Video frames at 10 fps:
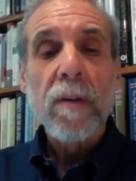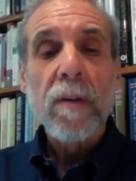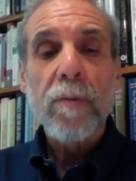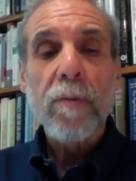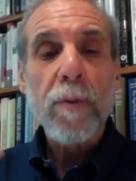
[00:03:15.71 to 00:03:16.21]

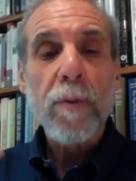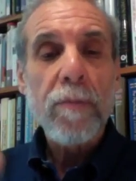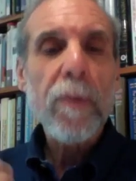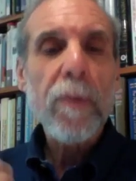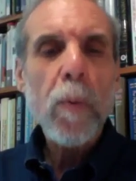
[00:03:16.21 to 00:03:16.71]
for the
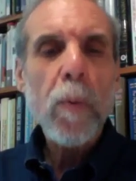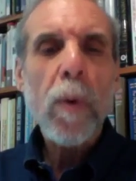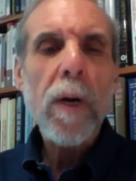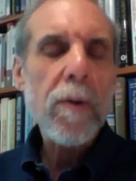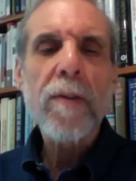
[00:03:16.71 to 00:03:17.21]
very
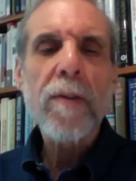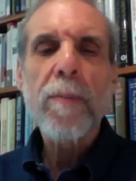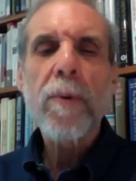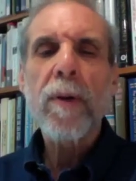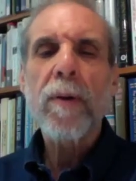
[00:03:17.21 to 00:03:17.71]
wiring of
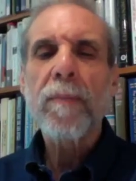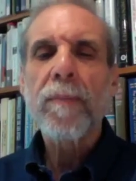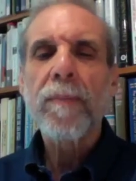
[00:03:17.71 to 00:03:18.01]
the brain.